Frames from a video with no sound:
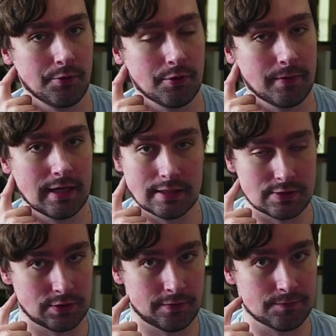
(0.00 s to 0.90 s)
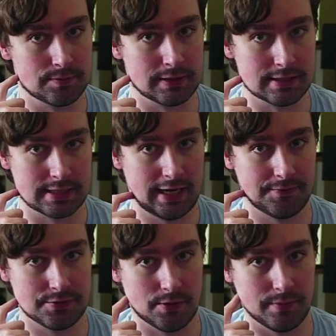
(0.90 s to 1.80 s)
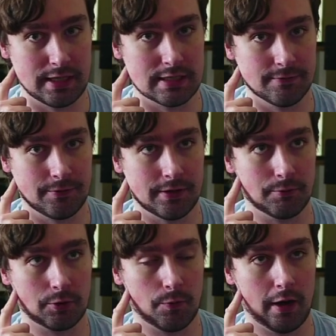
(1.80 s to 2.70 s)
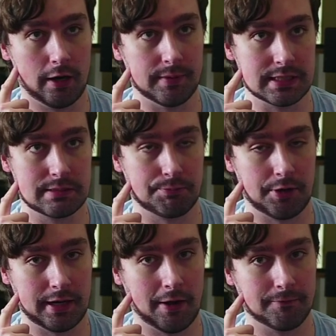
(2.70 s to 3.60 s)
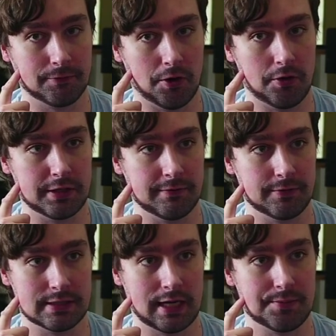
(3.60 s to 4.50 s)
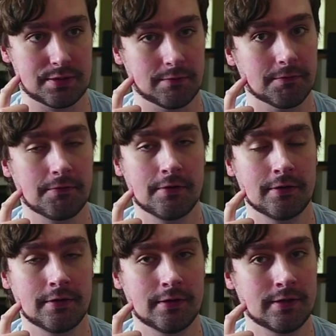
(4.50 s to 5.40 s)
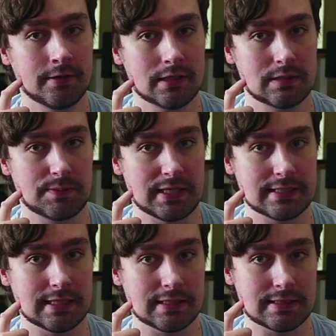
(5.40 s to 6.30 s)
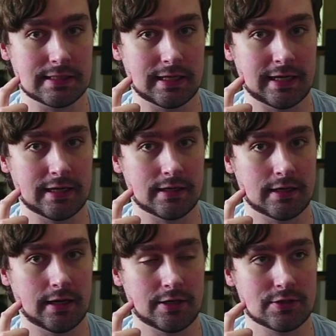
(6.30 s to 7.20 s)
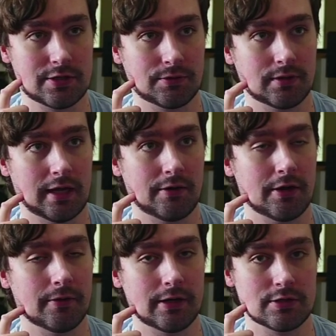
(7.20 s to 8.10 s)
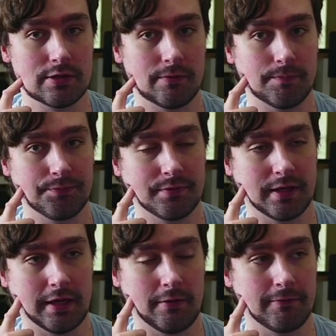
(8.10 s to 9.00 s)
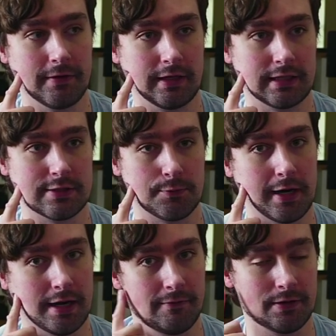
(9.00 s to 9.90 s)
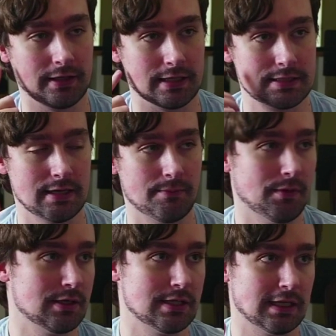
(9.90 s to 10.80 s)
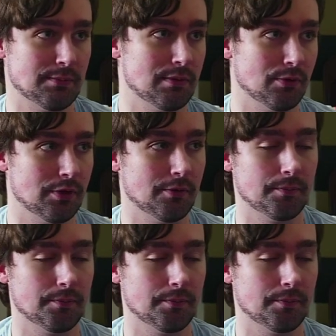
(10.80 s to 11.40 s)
way it deserves because they have so many different requirements spread out for all different types of species and uh, i just don't i don't know i just don't i don't feel like that's right i feel like it's i'm not saying that people don't